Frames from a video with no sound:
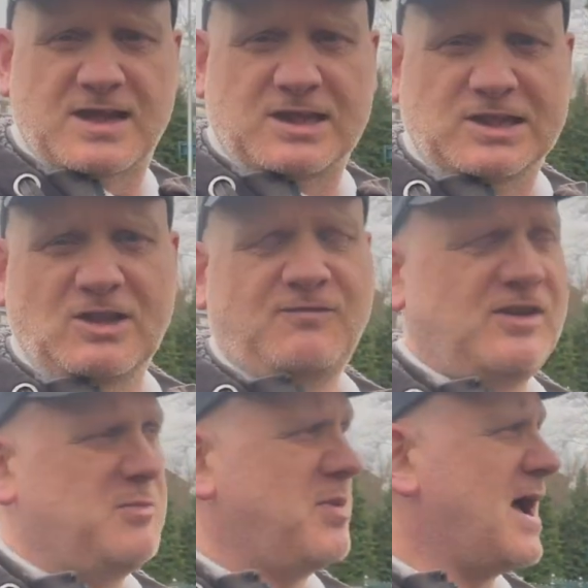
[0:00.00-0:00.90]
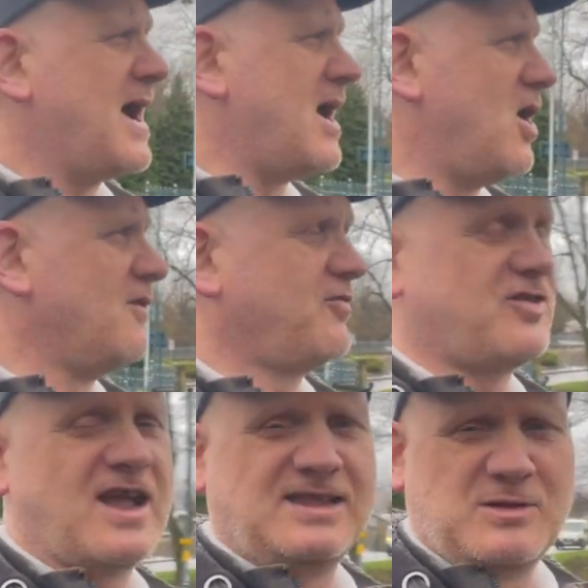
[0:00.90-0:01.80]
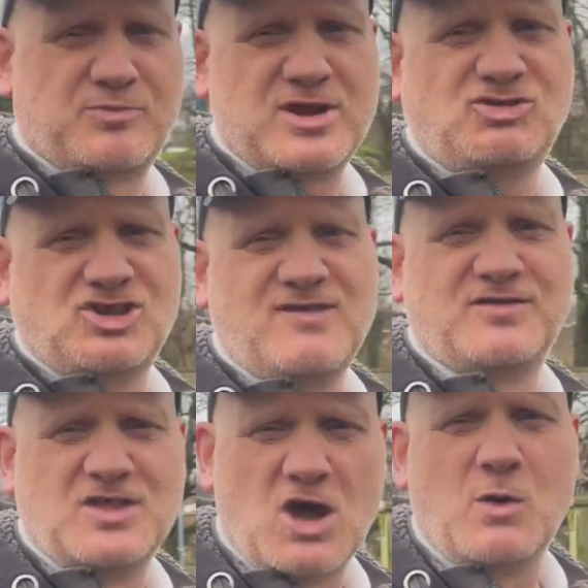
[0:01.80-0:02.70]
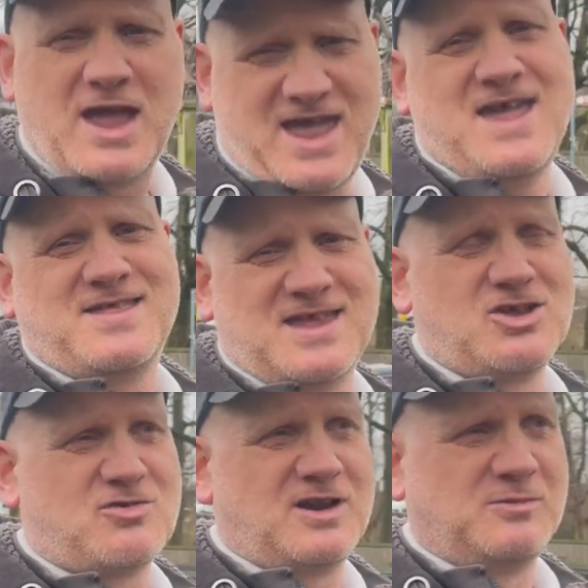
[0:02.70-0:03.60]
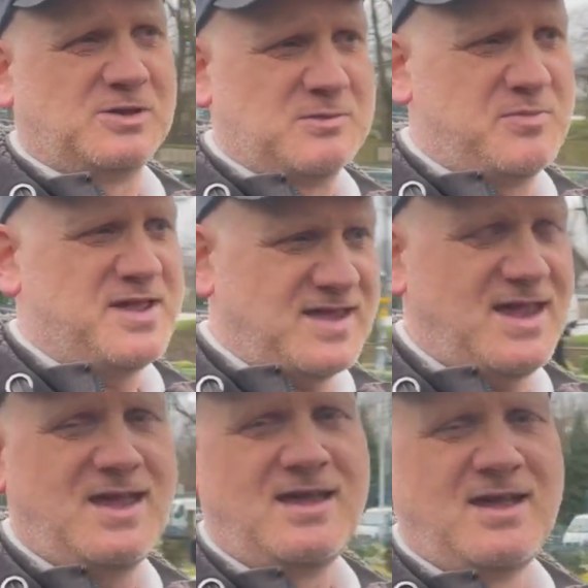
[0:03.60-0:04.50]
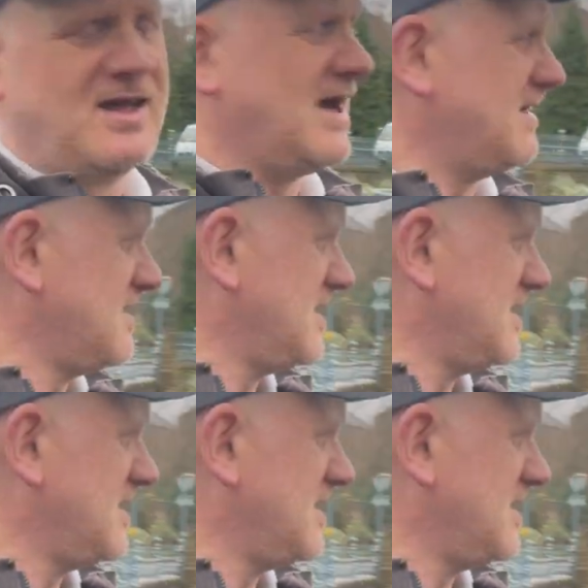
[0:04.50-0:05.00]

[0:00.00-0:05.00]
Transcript: a lovely part of Stalybridge, even though it is incredibly busy, and